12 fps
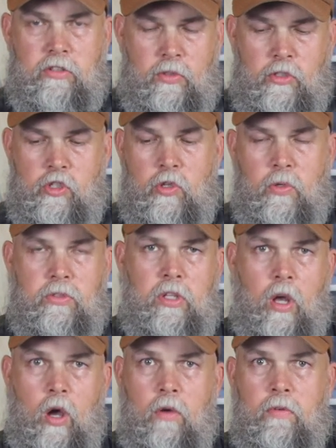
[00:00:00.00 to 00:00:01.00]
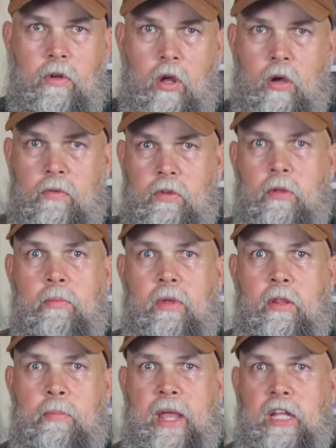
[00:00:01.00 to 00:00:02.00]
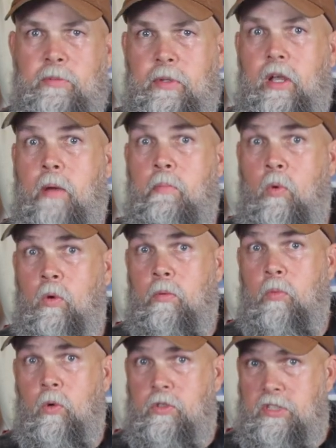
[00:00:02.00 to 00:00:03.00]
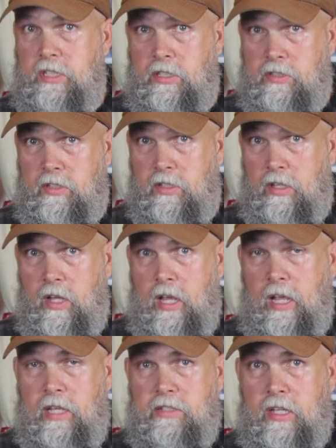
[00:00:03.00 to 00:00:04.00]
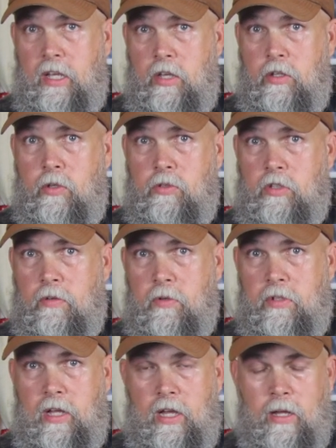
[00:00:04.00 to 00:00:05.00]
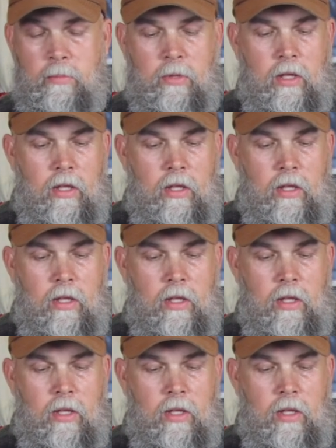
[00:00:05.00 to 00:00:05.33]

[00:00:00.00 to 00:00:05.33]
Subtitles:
So as you use it over and over, and the pans become more and more seasoned as they get used over time,